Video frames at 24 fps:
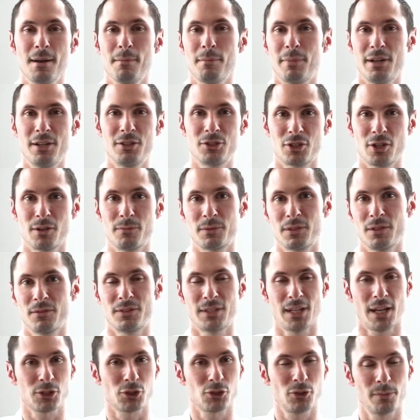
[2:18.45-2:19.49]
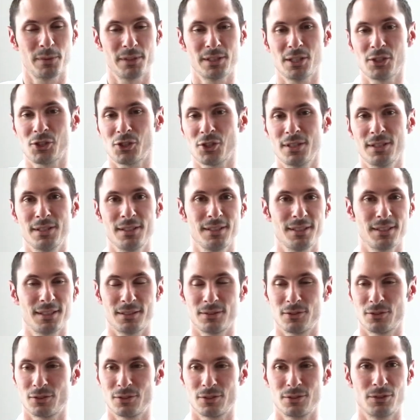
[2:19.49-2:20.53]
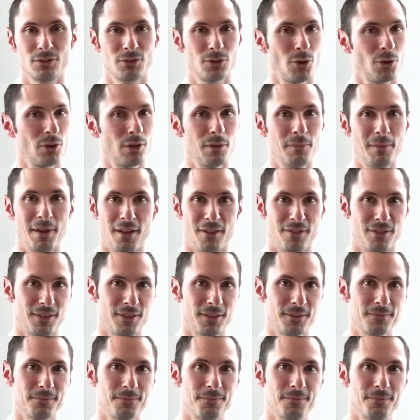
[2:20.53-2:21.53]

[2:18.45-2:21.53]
But in terms of sexual positions, total myth.